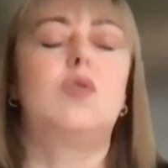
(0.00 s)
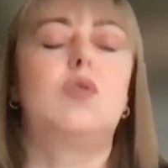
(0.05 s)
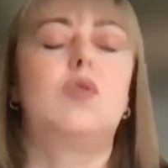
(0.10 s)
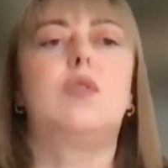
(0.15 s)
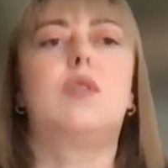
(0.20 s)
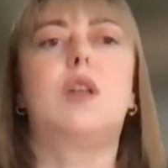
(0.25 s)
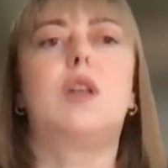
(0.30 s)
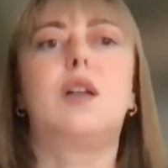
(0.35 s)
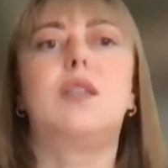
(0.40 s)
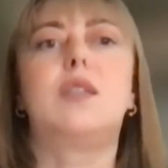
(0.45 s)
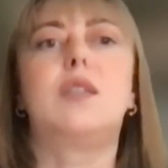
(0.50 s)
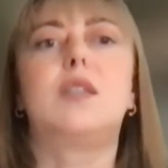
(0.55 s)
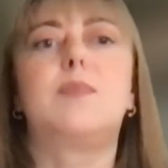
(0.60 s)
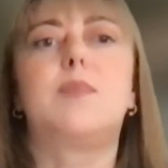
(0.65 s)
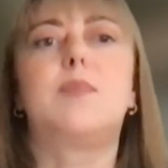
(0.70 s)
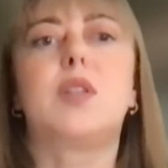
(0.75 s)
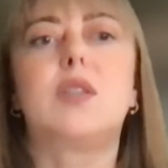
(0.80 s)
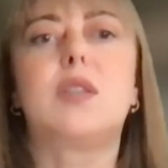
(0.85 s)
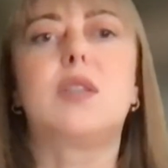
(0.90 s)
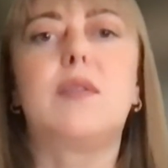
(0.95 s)
And
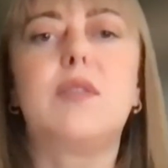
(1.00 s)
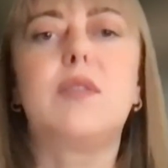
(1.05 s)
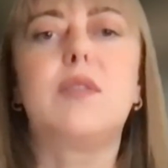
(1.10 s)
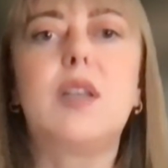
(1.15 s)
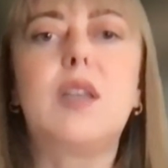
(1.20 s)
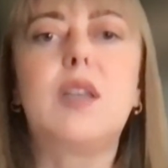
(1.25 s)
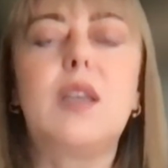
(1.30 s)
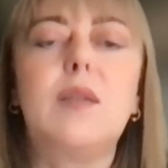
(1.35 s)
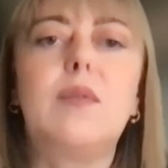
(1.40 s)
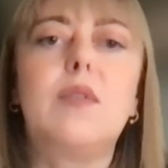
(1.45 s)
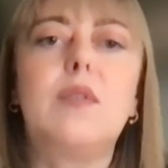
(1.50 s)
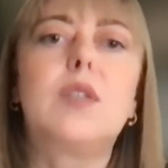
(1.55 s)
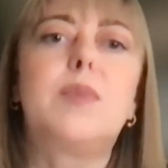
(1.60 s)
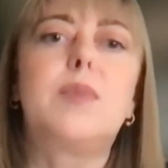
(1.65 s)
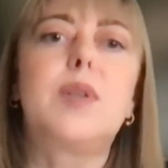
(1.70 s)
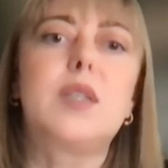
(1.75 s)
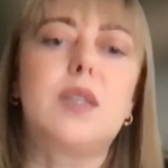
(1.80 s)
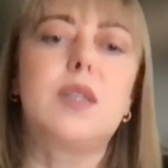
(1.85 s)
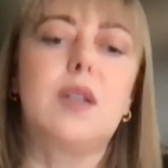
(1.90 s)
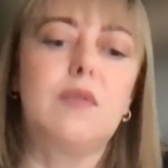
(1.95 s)
we
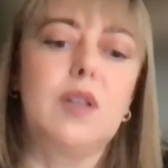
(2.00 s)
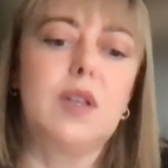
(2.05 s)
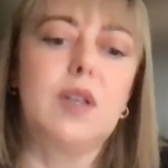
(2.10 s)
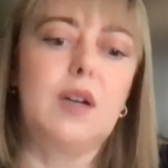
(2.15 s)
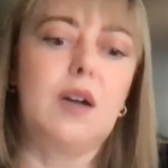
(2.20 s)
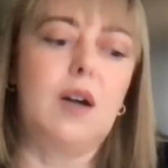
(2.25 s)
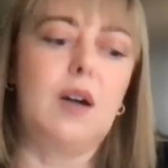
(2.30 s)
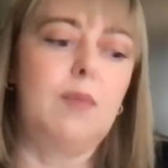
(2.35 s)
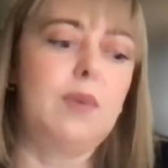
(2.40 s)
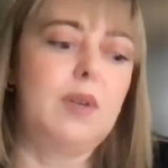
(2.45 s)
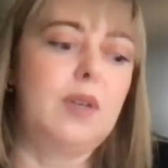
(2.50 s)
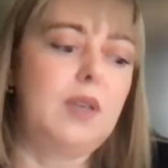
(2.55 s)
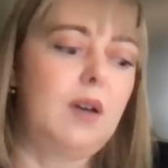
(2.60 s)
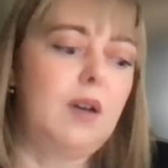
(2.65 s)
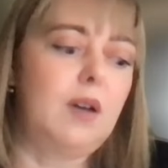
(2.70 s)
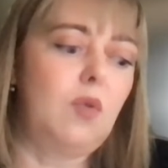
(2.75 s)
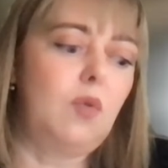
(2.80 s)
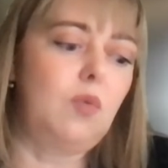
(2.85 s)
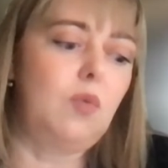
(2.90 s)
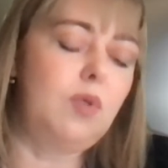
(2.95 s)
conducted a number of
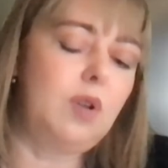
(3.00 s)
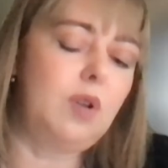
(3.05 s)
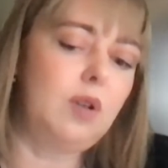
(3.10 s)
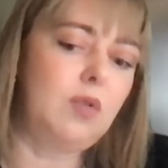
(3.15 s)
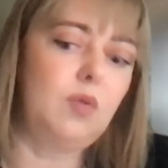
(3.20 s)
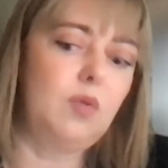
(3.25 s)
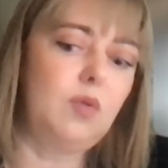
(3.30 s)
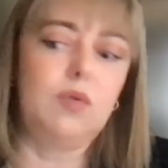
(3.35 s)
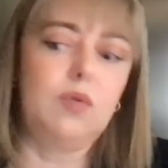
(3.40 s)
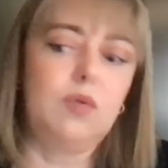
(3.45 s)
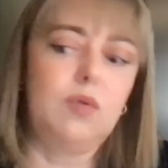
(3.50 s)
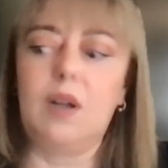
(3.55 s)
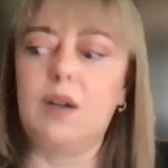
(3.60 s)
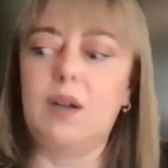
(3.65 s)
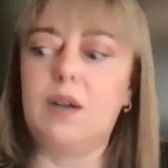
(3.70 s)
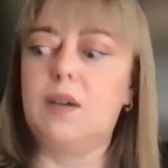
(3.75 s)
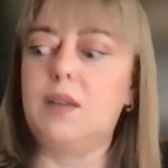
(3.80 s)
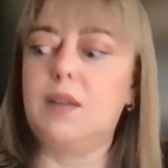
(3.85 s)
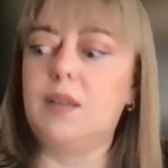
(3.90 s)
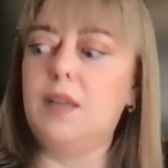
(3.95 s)

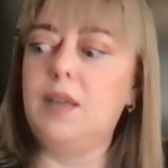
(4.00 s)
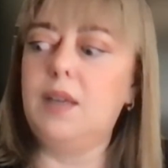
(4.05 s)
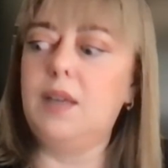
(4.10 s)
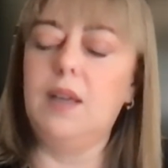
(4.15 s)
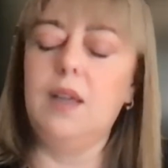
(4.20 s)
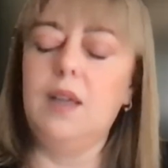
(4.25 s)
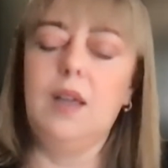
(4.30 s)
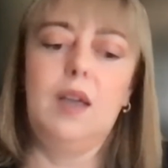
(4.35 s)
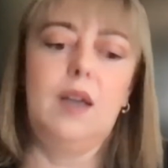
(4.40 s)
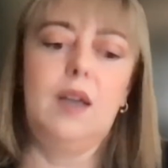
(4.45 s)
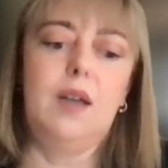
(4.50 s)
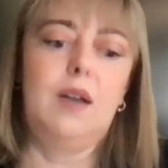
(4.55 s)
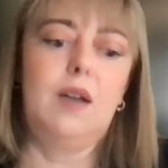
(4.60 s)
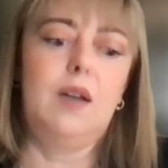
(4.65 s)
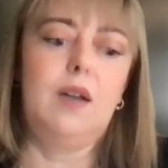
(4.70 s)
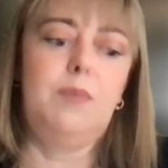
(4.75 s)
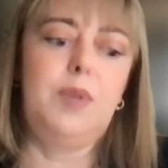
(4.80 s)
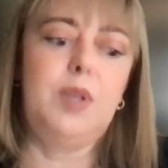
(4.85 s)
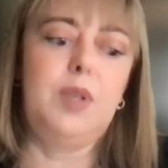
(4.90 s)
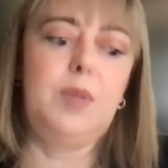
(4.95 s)
consultations, both
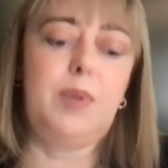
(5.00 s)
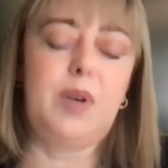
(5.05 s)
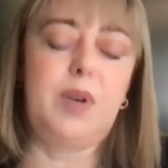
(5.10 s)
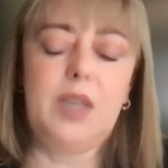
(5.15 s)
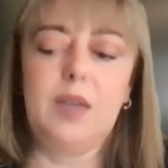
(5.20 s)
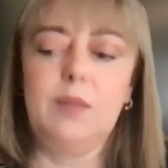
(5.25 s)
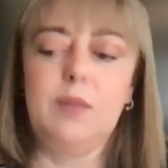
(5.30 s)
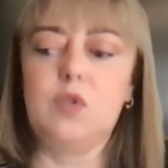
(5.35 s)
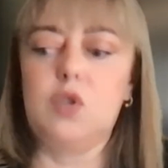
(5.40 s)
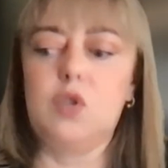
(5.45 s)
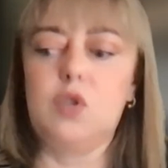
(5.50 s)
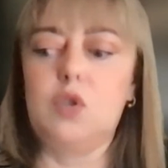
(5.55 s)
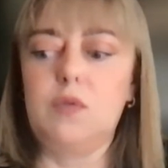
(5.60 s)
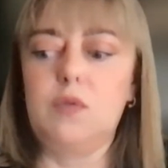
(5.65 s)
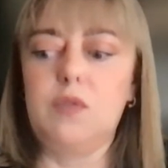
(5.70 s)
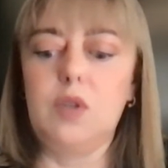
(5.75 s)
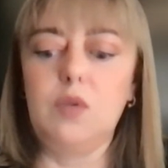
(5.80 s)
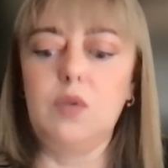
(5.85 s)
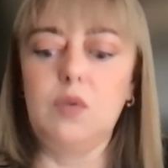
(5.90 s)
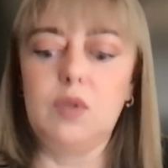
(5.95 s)
with the
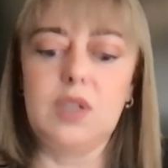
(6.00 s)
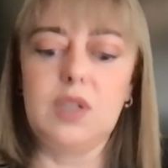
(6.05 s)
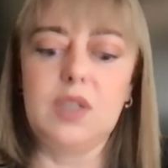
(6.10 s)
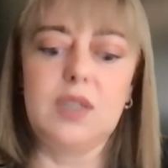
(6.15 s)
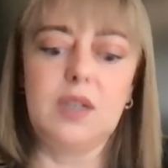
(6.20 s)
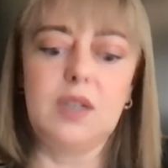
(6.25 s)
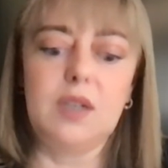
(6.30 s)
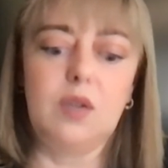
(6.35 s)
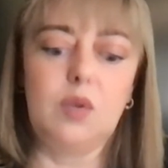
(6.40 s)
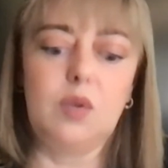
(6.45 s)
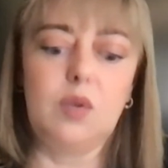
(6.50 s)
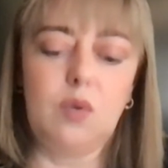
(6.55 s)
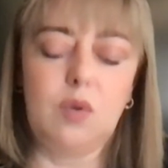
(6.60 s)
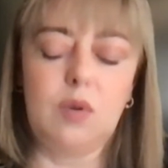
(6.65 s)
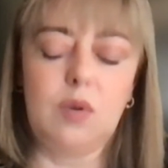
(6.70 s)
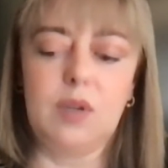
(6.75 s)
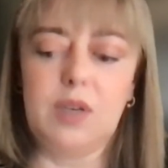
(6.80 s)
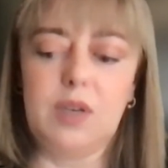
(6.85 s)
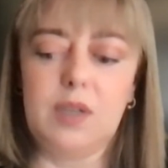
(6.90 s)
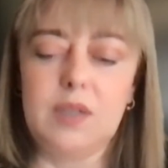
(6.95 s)
government authorities
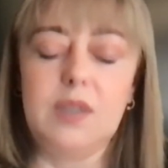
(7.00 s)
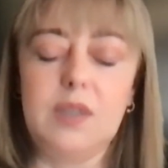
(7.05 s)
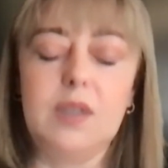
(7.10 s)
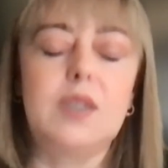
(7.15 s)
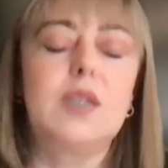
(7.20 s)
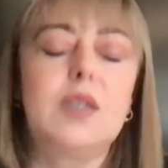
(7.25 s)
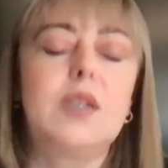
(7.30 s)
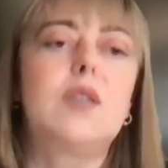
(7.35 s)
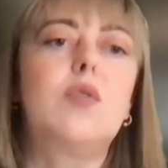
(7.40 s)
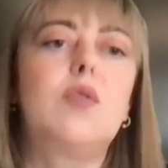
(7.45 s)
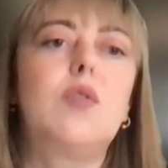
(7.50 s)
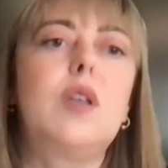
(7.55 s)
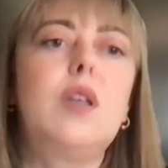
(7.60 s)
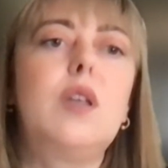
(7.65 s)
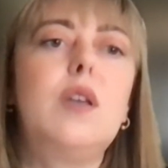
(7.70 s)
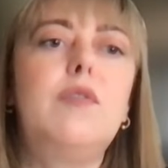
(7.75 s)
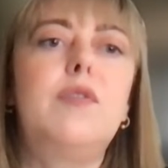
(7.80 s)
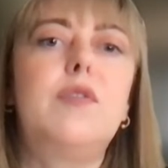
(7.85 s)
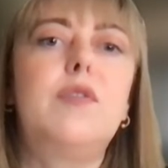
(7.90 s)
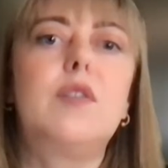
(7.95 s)
and those
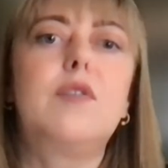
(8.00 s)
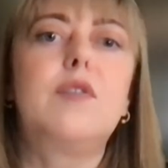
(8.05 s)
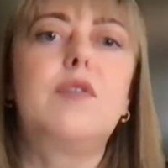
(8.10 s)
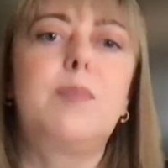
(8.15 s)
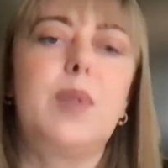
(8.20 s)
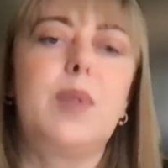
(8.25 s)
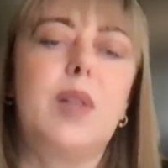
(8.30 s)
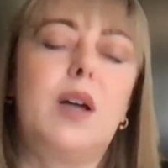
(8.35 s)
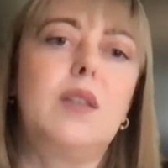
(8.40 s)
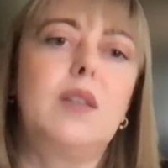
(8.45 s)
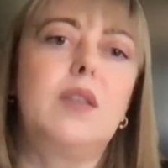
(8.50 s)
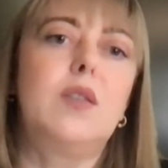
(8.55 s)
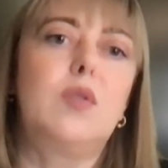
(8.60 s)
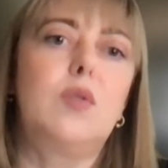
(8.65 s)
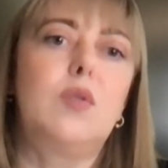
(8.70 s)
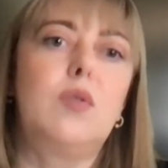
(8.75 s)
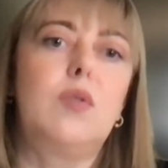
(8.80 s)
enterprises that